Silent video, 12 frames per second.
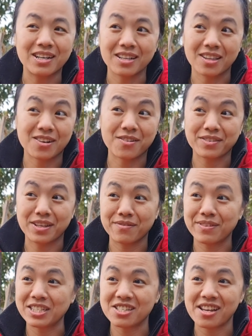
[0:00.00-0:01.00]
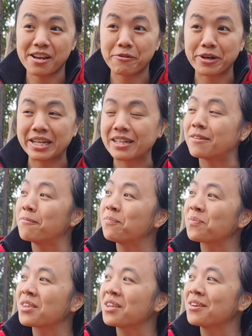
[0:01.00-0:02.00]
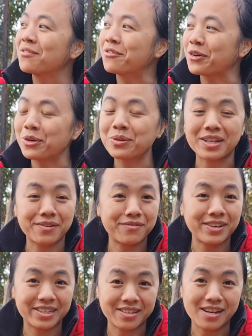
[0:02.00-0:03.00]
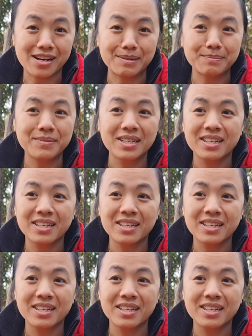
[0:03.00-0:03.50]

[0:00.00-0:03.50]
A lot of the vegetarian food in Vietnam,